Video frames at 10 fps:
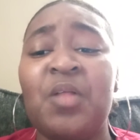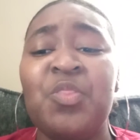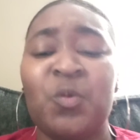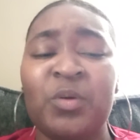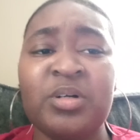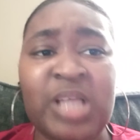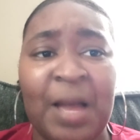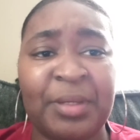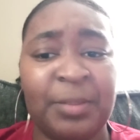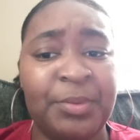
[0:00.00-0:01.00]
The
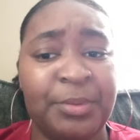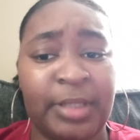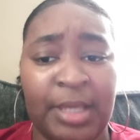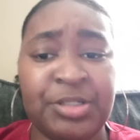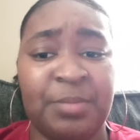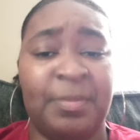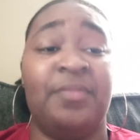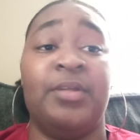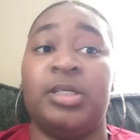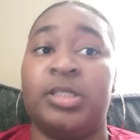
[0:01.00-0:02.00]
real-time communication
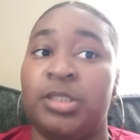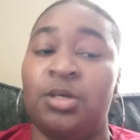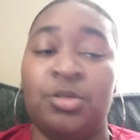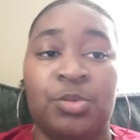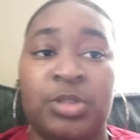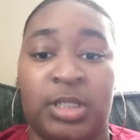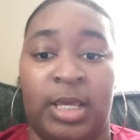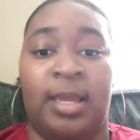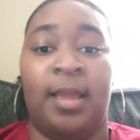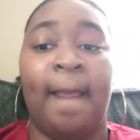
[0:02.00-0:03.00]
method is still used
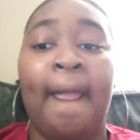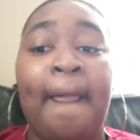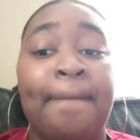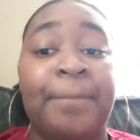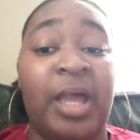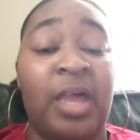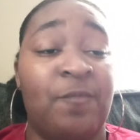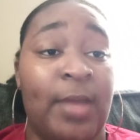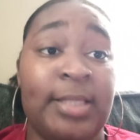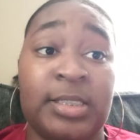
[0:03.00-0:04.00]
today, but
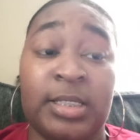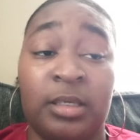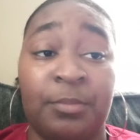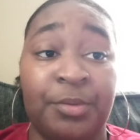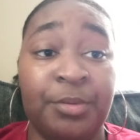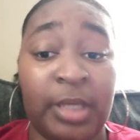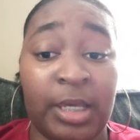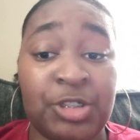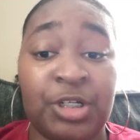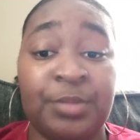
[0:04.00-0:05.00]
advances in
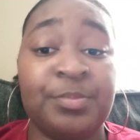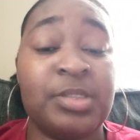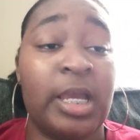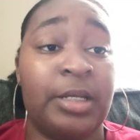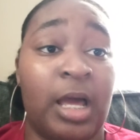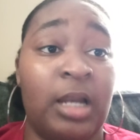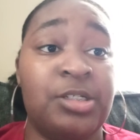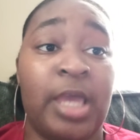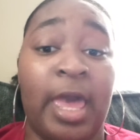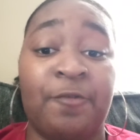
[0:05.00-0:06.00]
communication
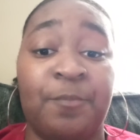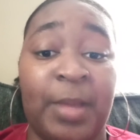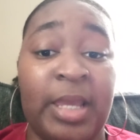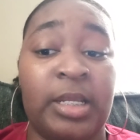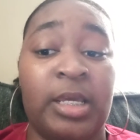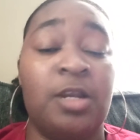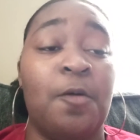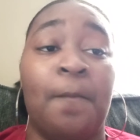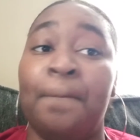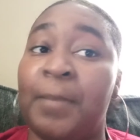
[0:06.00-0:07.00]
technology have made
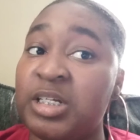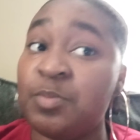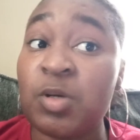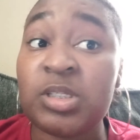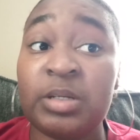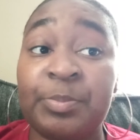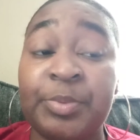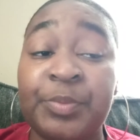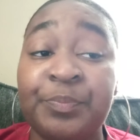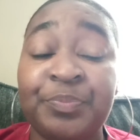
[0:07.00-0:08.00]
it much more
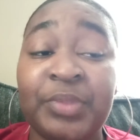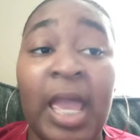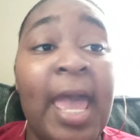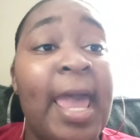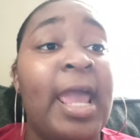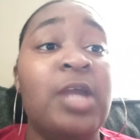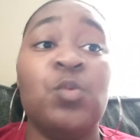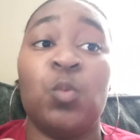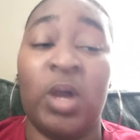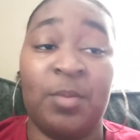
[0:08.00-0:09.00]
simple
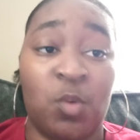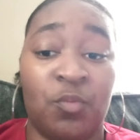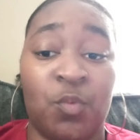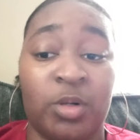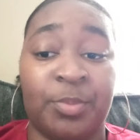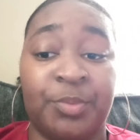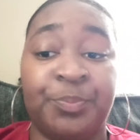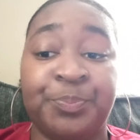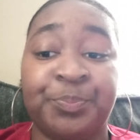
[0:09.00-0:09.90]
and way more affordable.